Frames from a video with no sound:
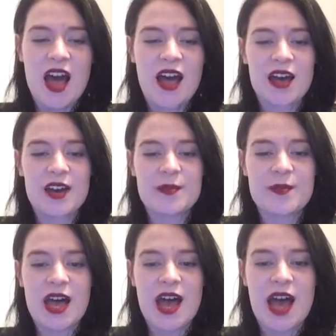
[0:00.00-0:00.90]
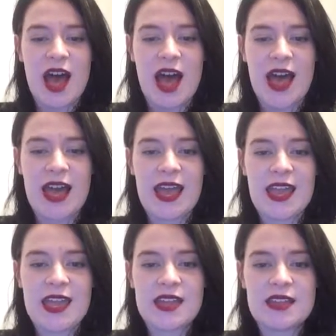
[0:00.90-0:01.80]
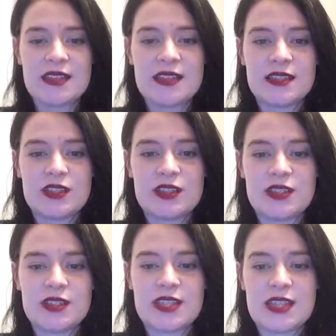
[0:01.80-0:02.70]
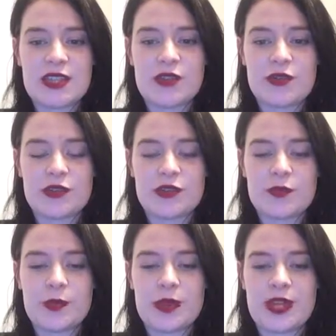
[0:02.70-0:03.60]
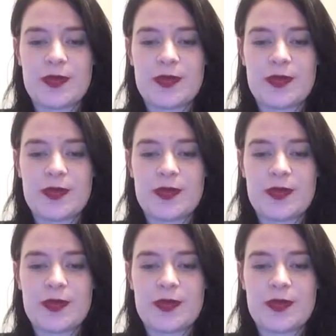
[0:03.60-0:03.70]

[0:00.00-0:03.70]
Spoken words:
Um, I did a group